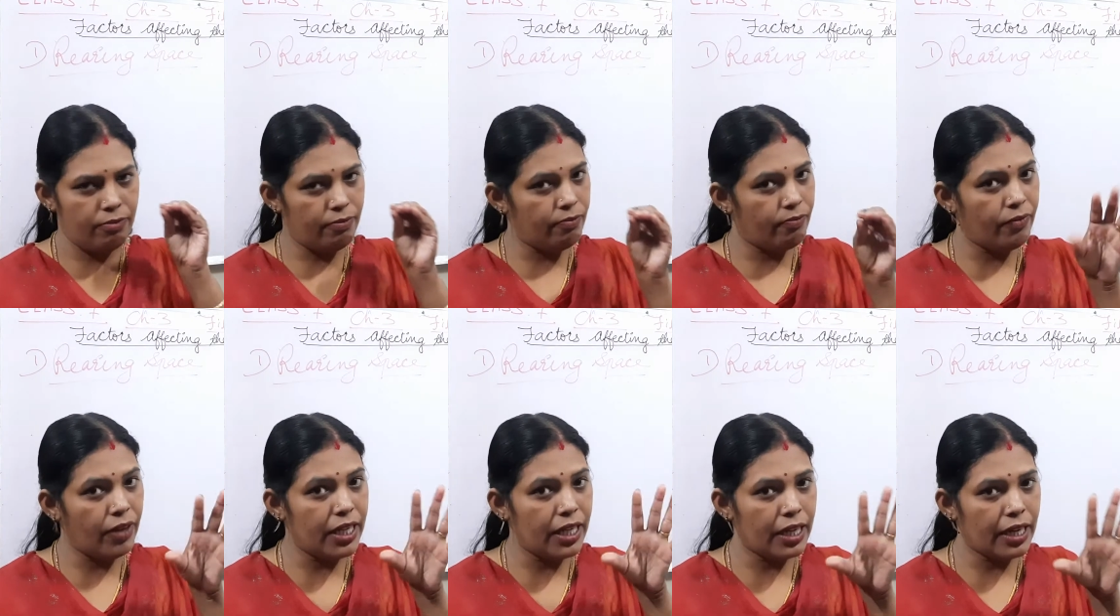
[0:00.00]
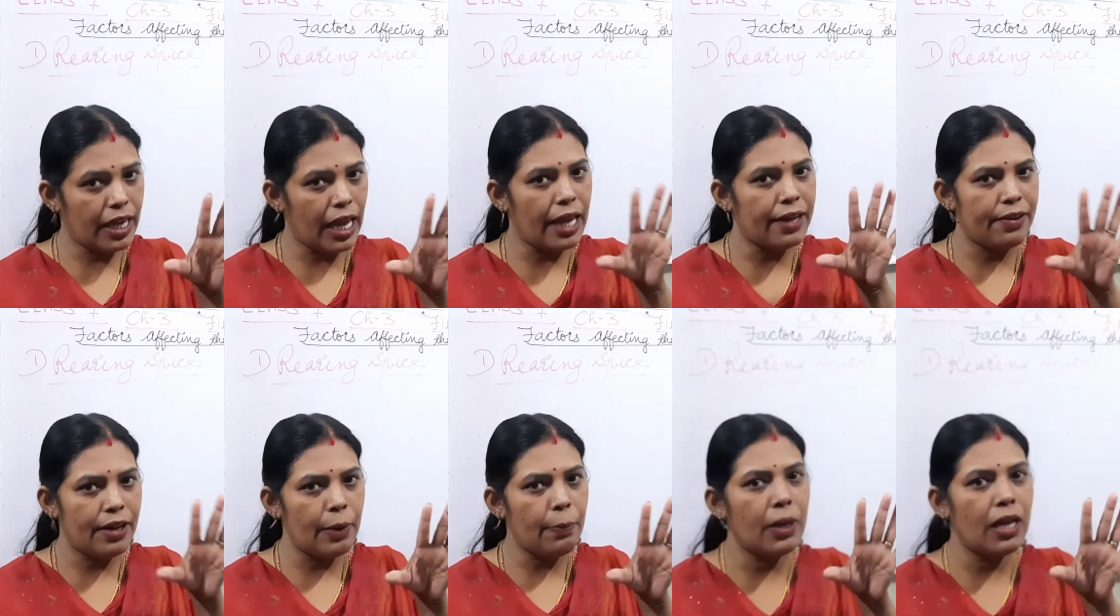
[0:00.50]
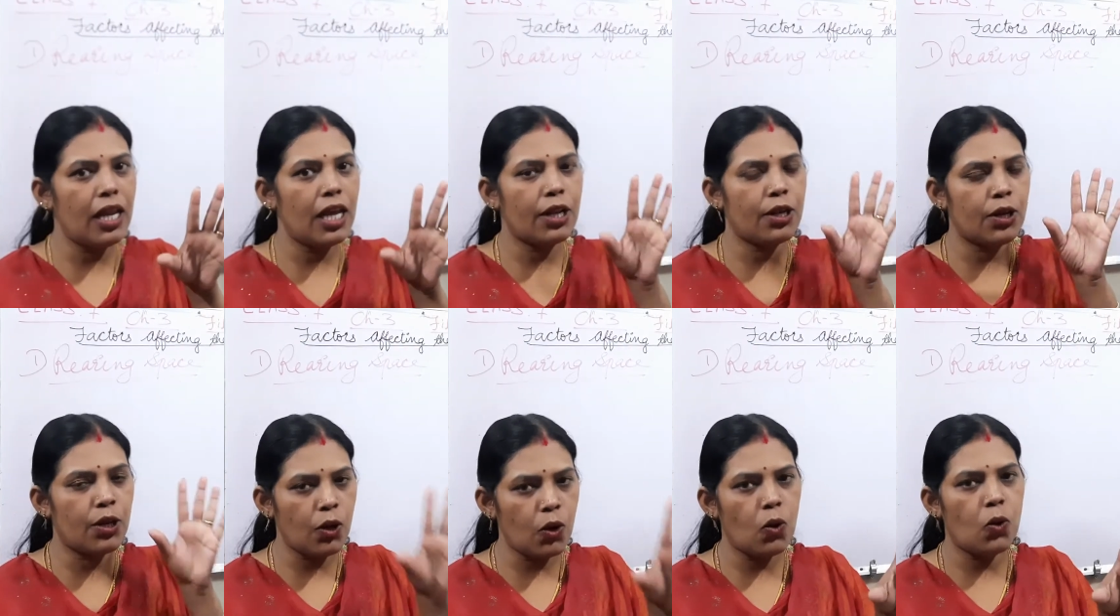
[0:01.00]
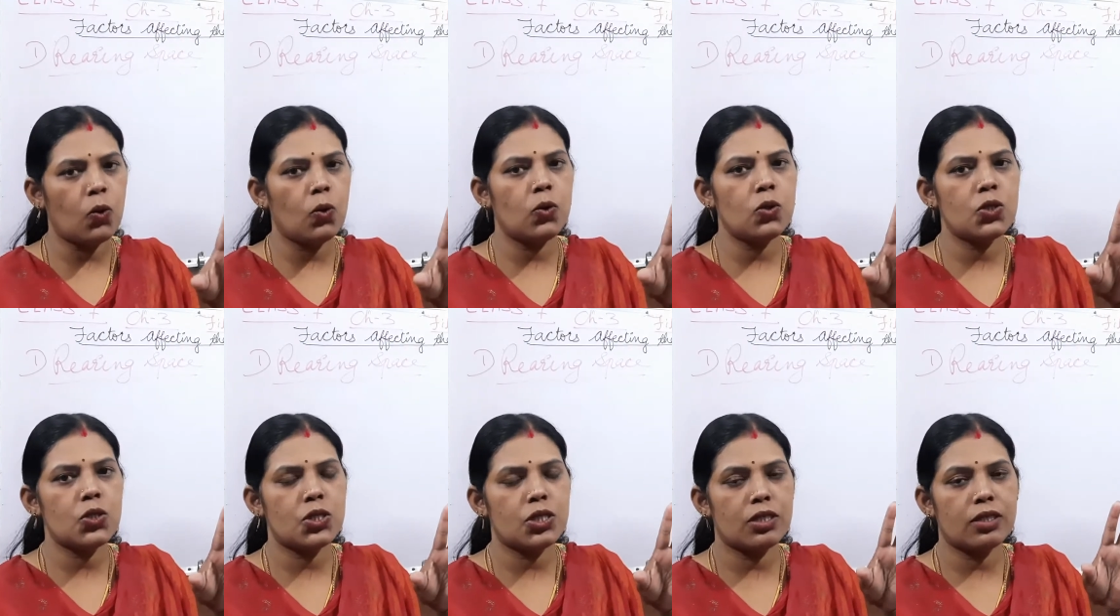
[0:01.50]
when the caterpillar
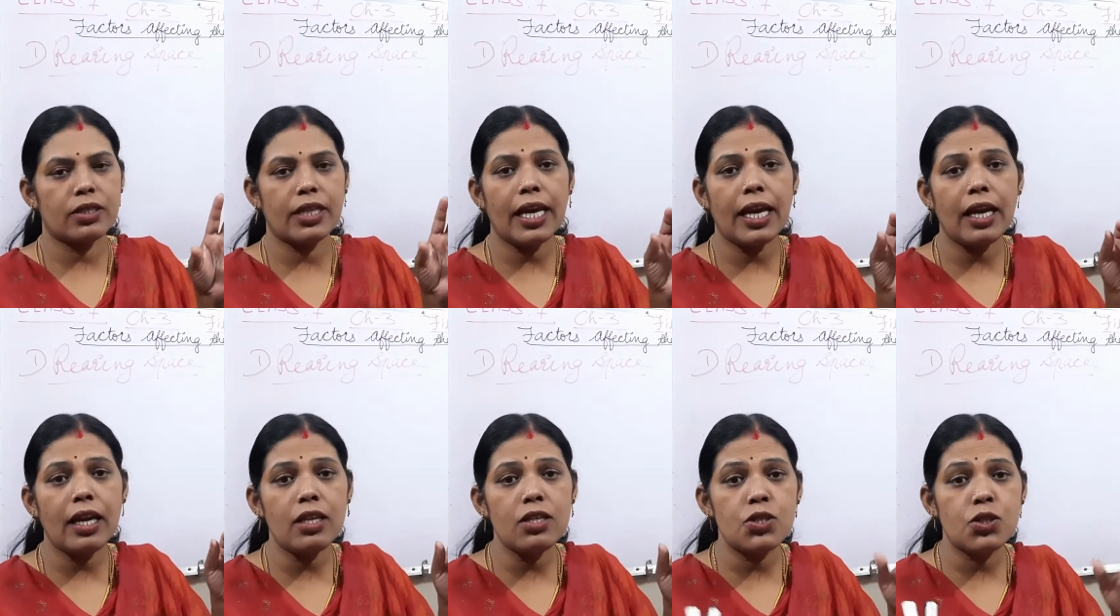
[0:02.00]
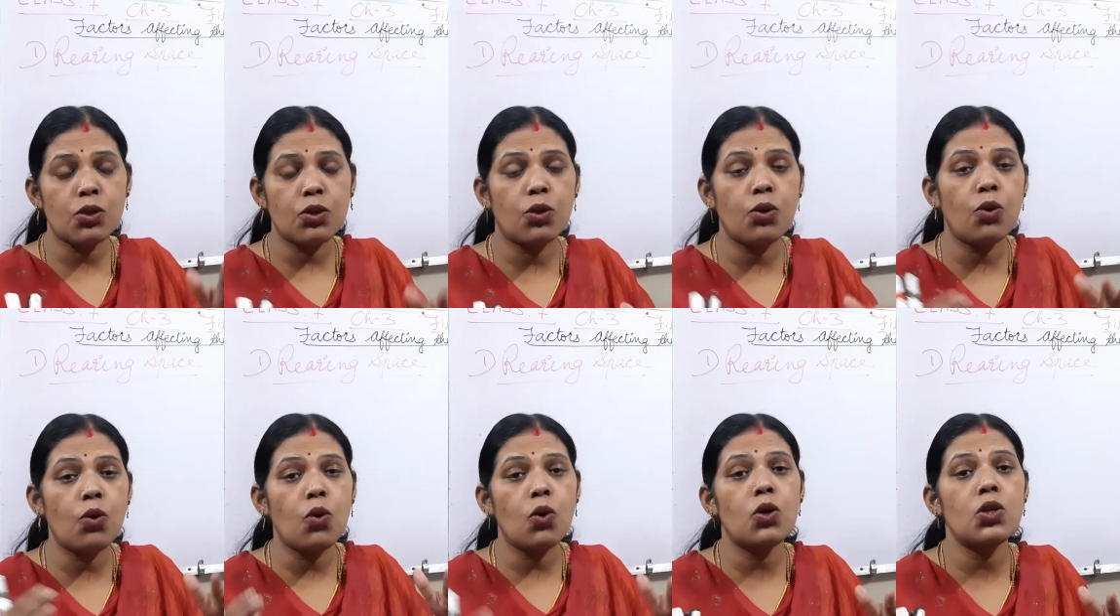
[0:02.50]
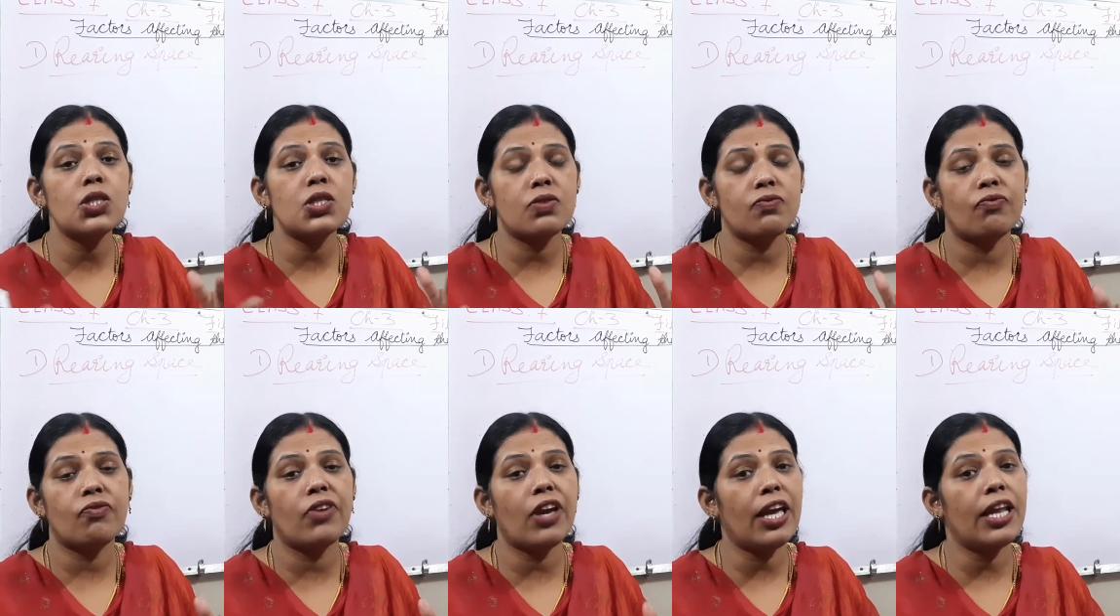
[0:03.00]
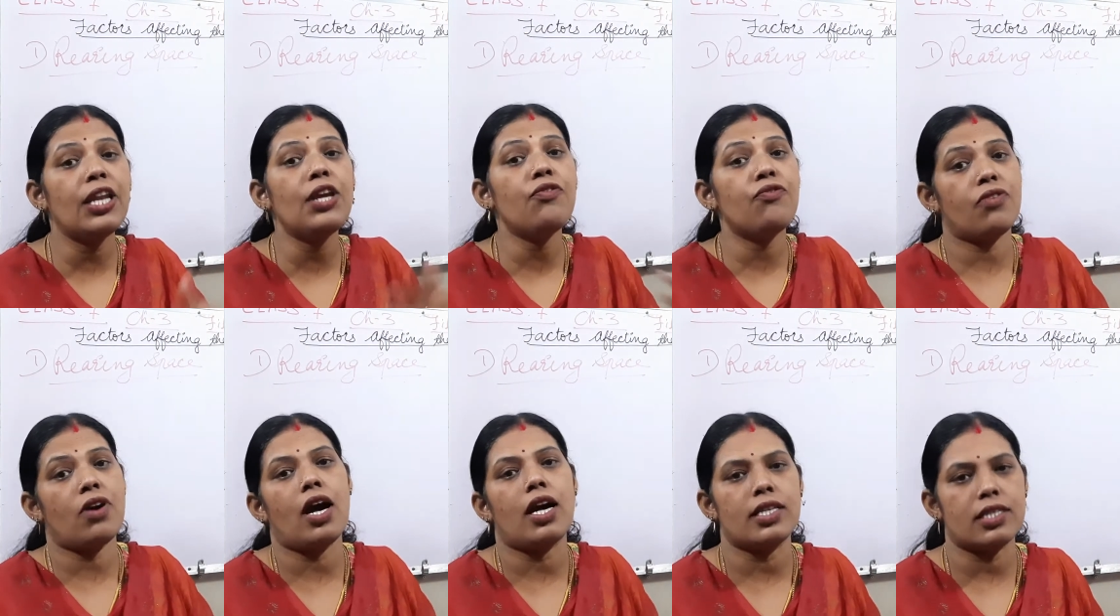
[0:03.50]
grows, they grows very
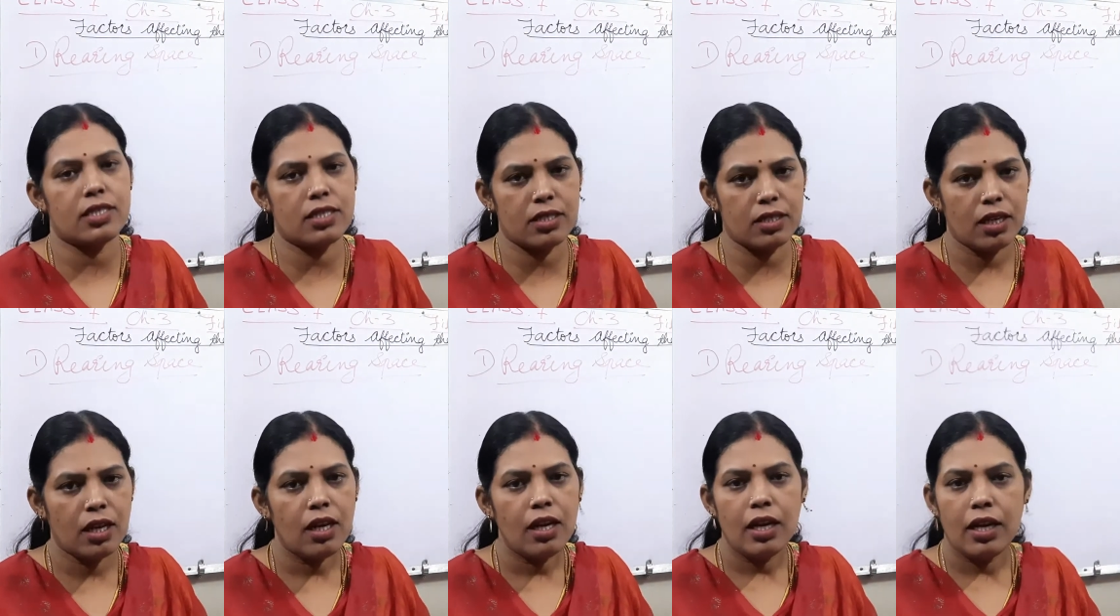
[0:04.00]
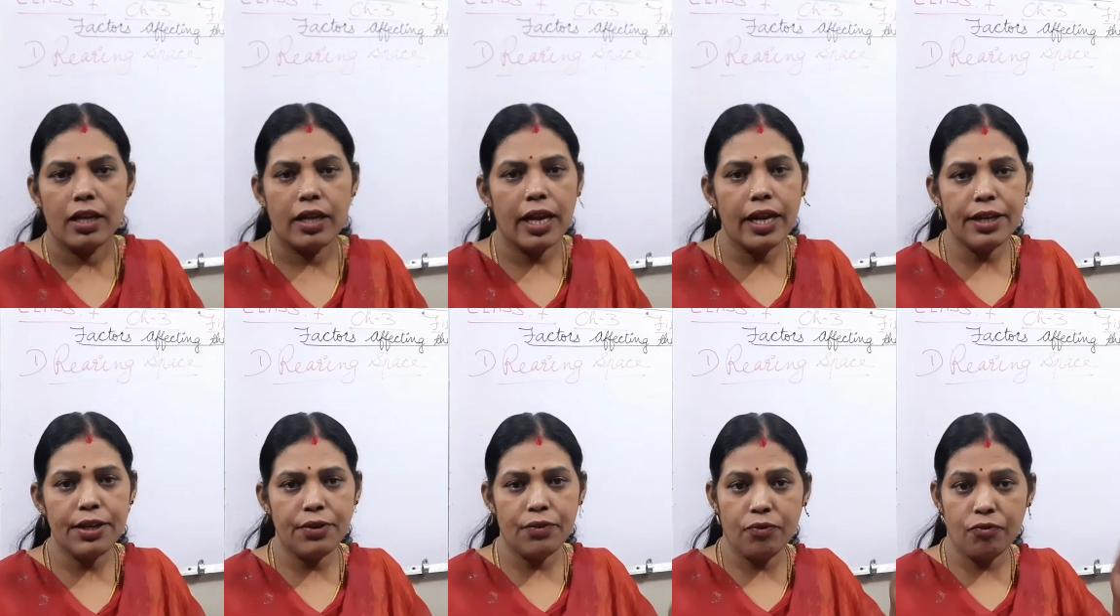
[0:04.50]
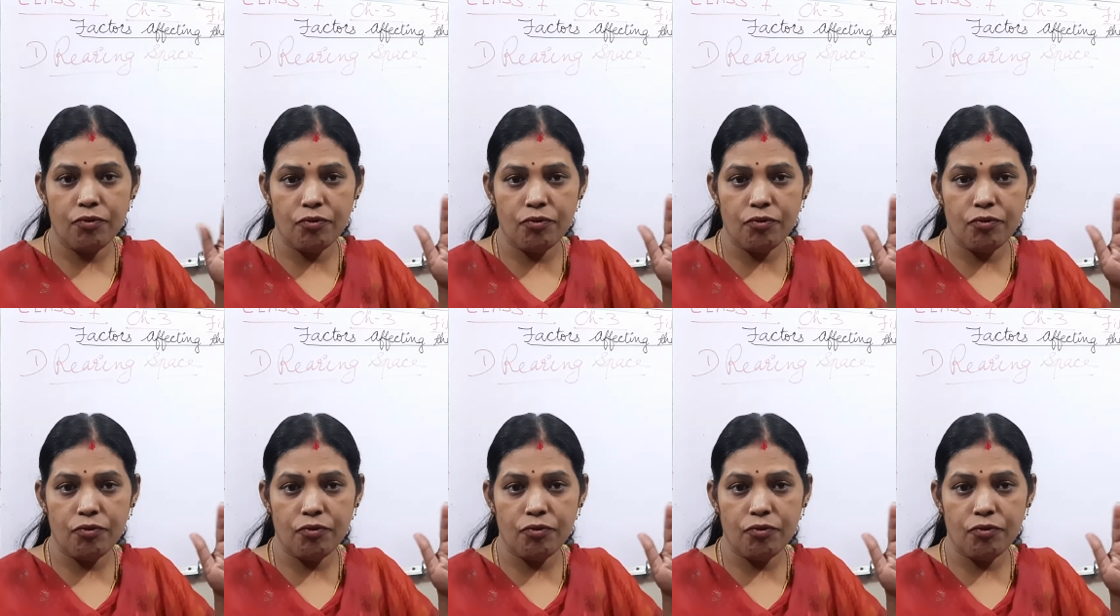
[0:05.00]
fast, right?